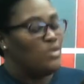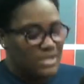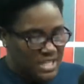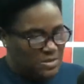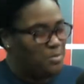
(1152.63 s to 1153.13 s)
No,
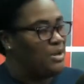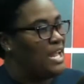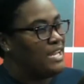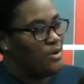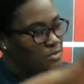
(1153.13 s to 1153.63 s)
these people
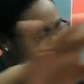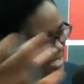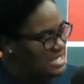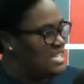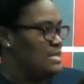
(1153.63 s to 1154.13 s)
are the
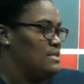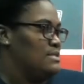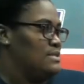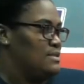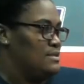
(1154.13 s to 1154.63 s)
overseers.
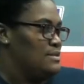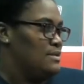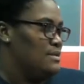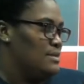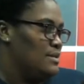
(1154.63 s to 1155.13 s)

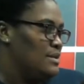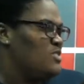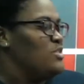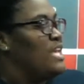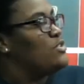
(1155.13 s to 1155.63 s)

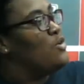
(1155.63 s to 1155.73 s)
So there's